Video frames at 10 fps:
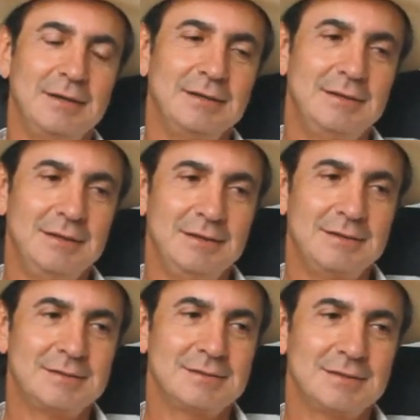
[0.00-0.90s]

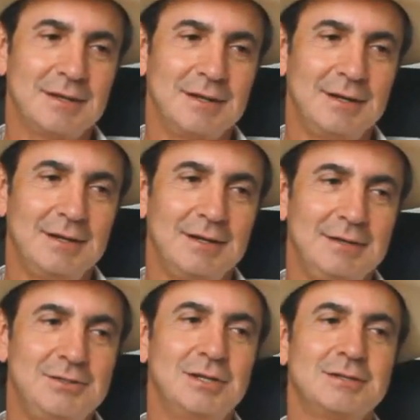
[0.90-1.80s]
He
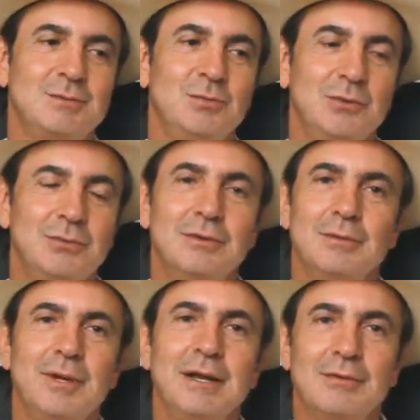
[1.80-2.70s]
just moved to the
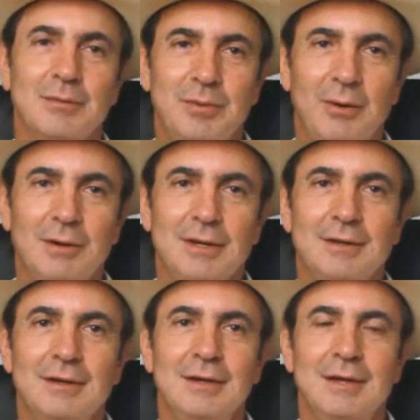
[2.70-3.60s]
Dominican Republic
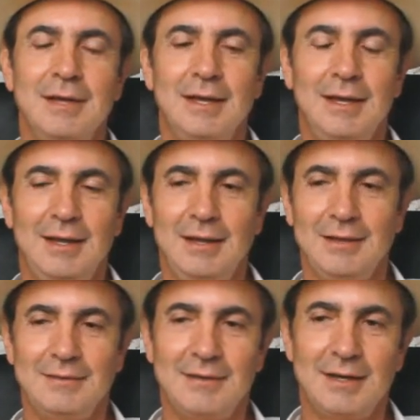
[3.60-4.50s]

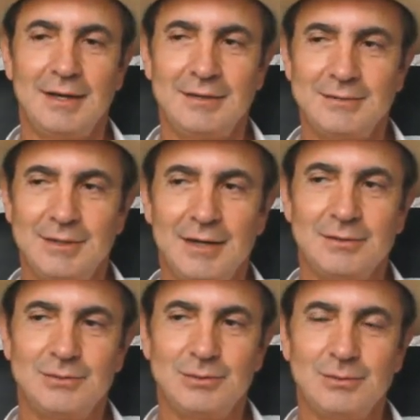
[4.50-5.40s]
and
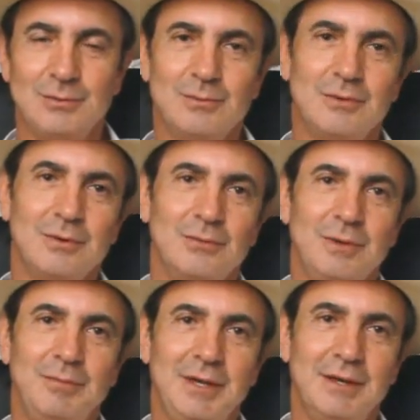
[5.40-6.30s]
started to work
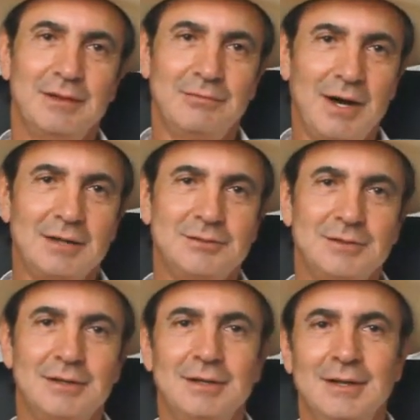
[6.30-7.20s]
with me at the
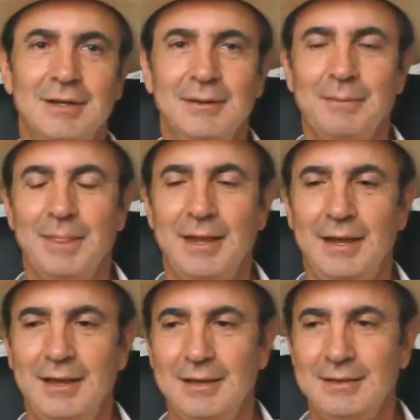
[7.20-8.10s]
factory.
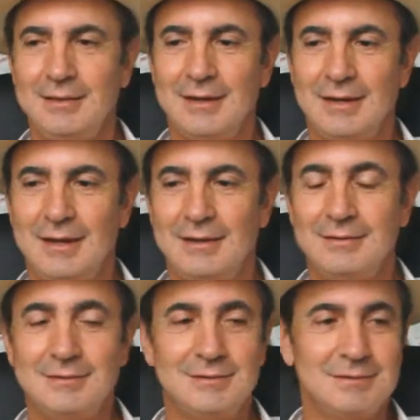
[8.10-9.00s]
And
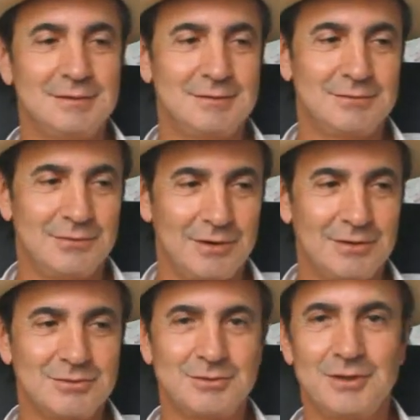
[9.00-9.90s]
this is his
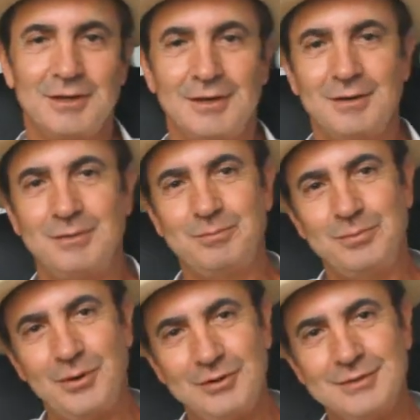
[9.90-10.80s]
first
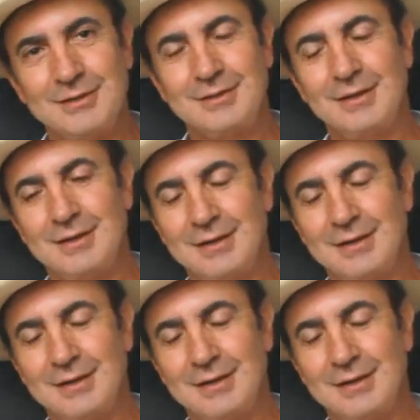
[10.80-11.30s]
project.